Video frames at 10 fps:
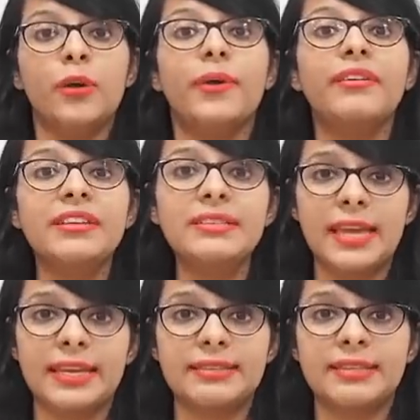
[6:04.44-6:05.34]
where he
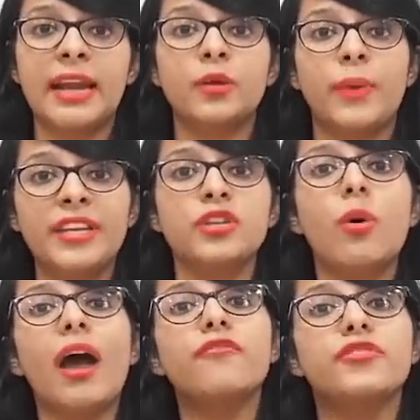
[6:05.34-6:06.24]
says that when
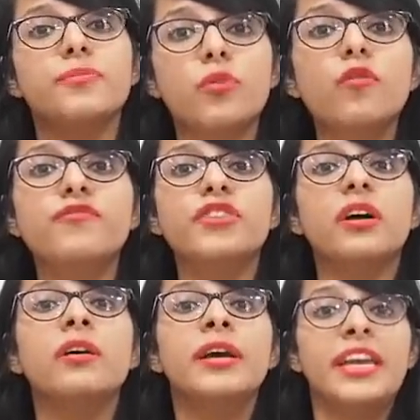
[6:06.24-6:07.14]
you have removed
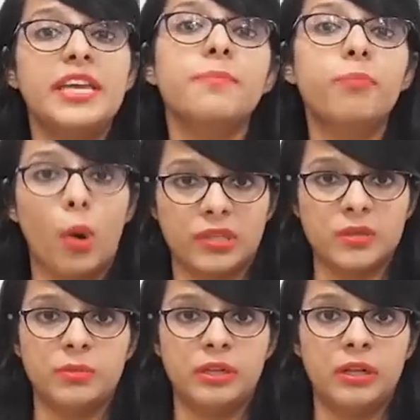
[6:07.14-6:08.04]
the
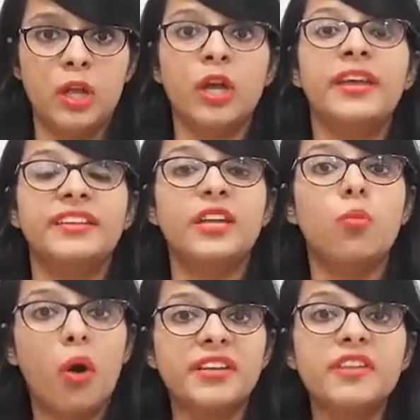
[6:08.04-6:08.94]
impossible,
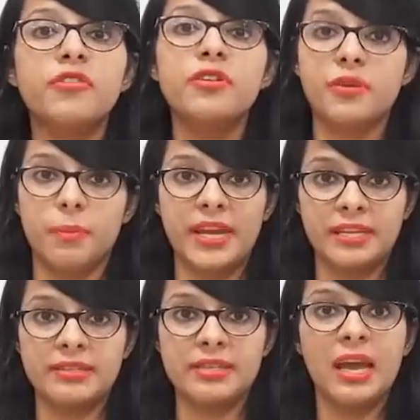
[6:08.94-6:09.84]
then whatever
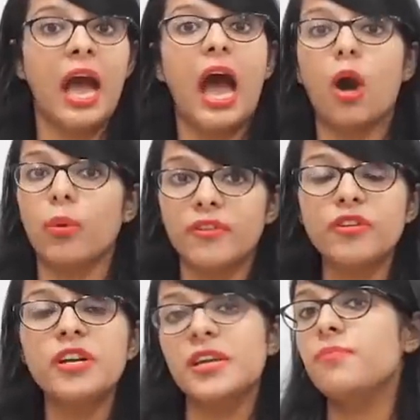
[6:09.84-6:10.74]
remains,
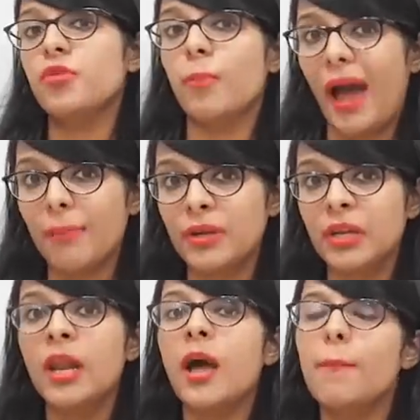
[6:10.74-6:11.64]
however
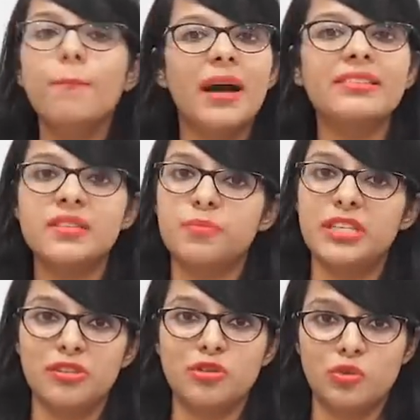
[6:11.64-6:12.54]
improbable, must
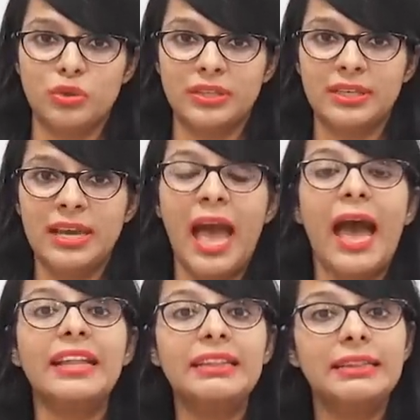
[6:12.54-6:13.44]
be the truth.
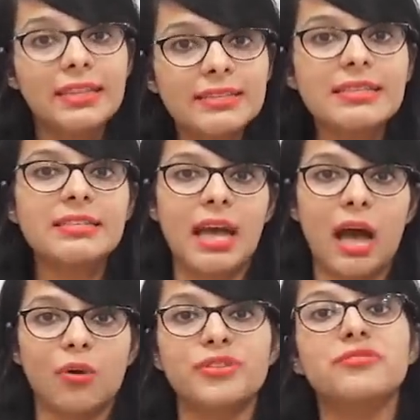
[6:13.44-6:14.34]
And this is
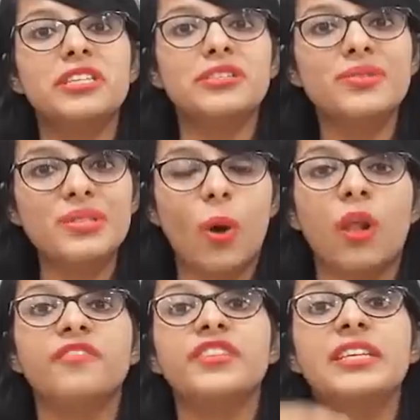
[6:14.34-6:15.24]
how you need to
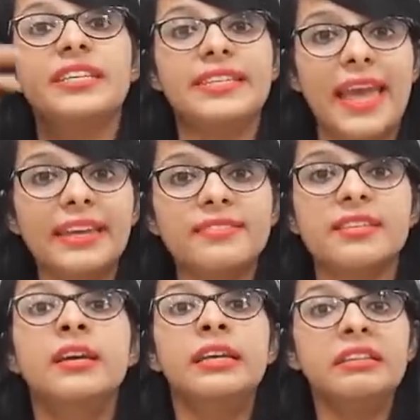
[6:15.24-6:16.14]
solve the
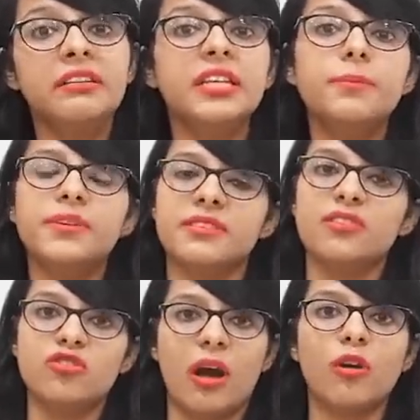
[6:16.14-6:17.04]
next
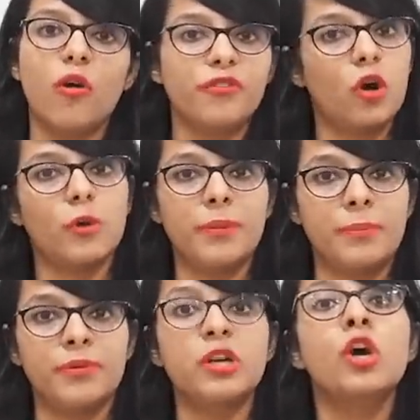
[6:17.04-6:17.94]
30% chunk of your
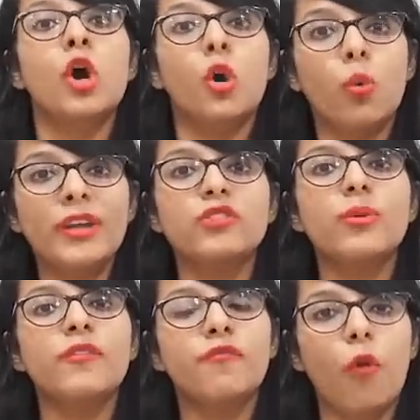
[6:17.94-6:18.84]
paper, which
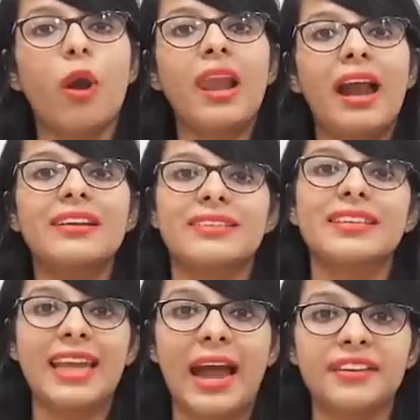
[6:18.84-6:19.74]
will fall under the
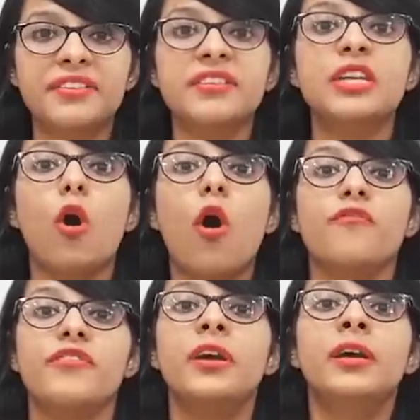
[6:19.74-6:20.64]
category
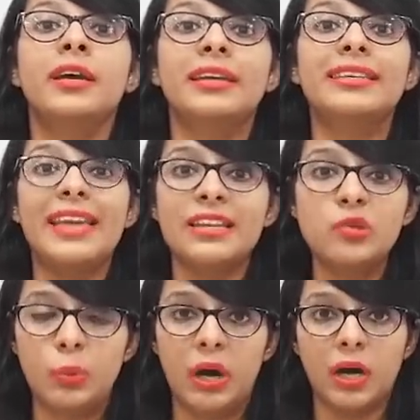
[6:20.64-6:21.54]
of
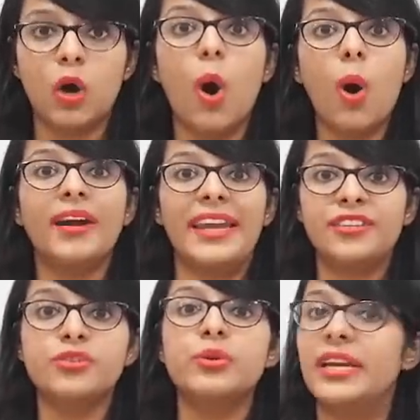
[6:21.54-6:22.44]
guesswork or
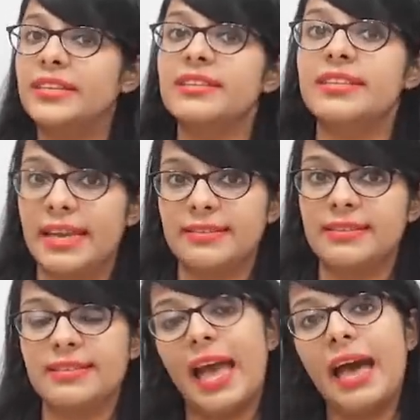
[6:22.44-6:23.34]
educated
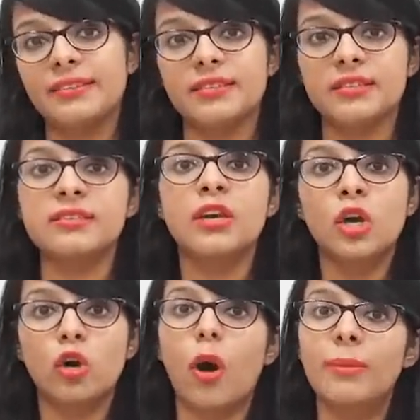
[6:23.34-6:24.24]
guesses, as it is
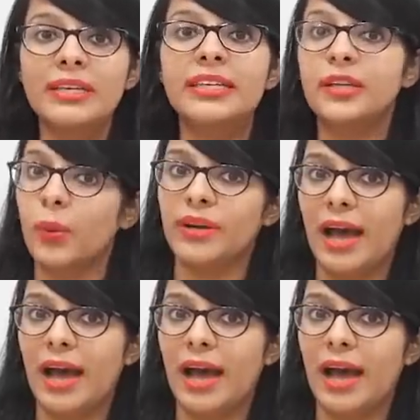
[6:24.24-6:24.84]
commonly known